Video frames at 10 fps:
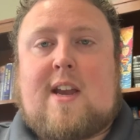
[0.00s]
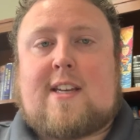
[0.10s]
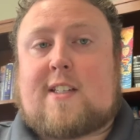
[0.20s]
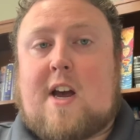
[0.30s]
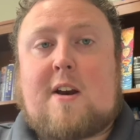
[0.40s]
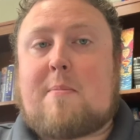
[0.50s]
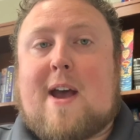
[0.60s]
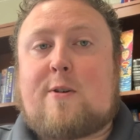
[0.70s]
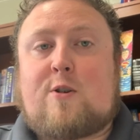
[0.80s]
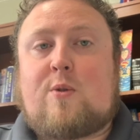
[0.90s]
It's not
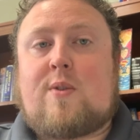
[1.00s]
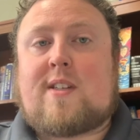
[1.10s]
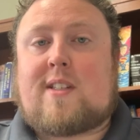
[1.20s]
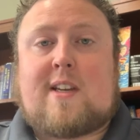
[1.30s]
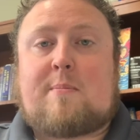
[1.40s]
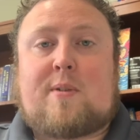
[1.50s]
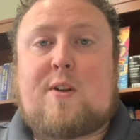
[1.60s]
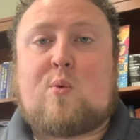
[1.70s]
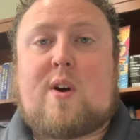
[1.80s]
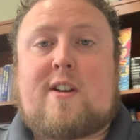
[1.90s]
about doing
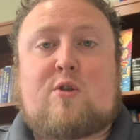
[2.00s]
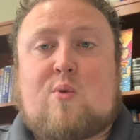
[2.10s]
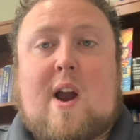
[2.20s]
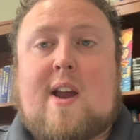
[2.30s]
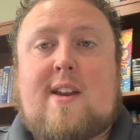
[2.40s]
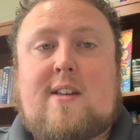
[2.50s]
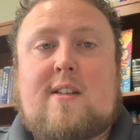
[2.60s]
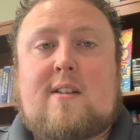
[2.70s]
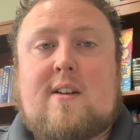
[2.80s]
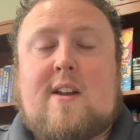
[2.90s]
simply what is
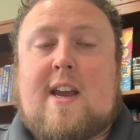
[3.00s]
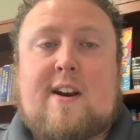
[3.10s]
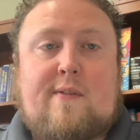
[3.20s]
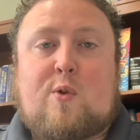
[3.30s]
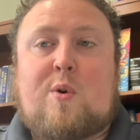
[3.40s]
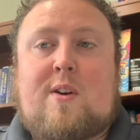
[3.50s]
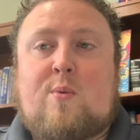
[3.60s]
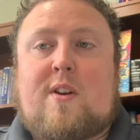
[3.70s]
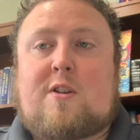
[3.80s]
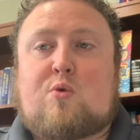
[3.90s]
right and avoiding
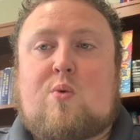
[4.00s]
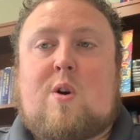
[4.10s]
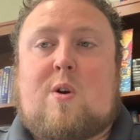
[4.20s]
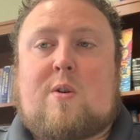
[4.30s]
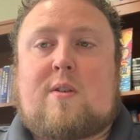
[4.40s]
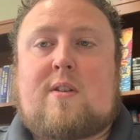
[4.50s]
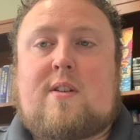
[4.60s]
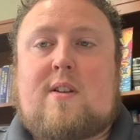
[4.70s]
what is wrong.